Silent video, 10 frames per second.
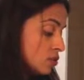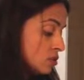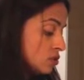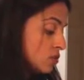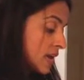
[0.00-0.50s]

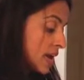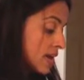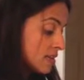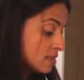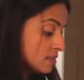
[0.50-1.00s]
You
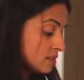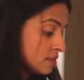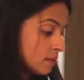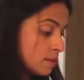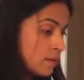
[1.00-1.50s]
can
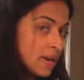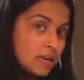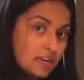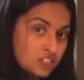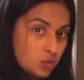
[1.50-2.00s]
make
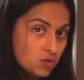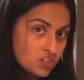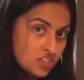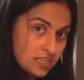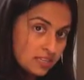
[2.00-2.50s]
larger
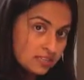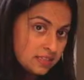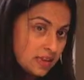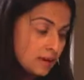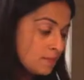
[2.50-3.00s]
quantities
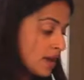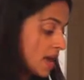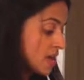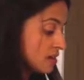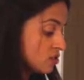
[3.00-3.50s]

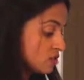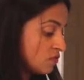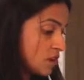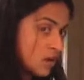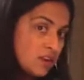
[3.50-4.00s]
and
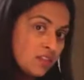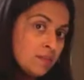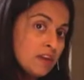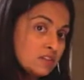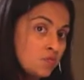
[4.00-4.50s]
vary the
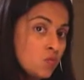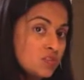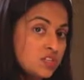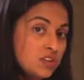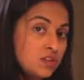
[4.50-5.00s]
amount of water
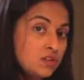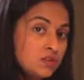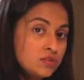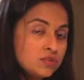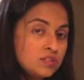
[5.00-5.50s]
that you
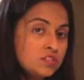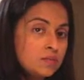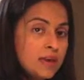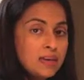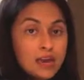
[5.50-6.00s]
use to
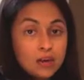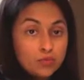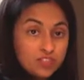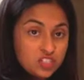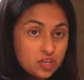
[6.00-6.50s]
make a
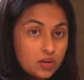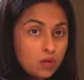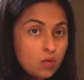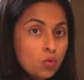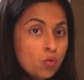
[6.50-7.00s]
richer
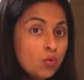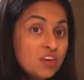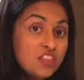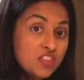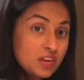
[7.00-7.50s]
or
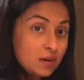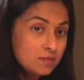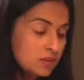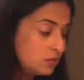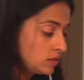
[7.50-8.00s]
thinner
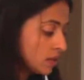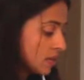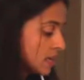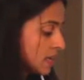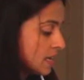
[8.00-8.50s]
milk.
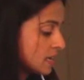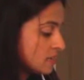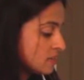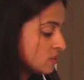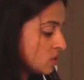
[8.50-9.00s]

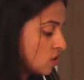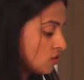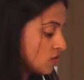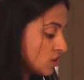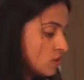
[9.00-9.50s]
So
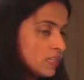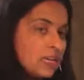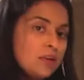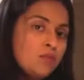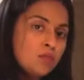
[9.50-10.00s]

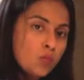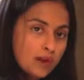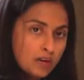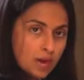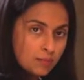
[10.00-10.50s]
generally with
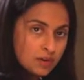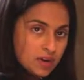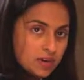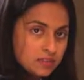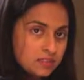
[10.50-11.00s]
1 cup of
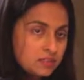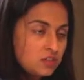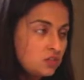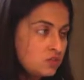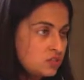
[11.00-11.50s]
nuts,
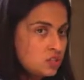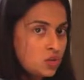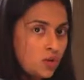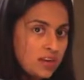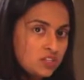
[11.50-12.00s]
use
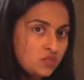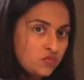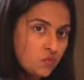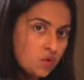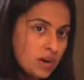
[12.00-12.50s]
3 to
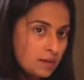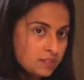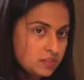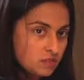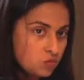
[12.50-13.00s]
4
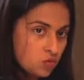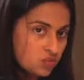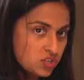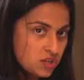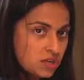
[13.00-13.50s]
cups of
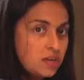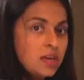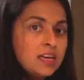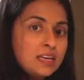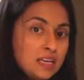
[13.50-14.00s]
water,
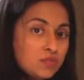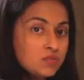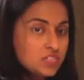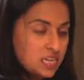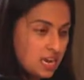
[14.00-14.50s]
give or
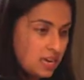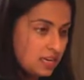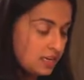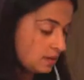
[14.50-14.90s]
take.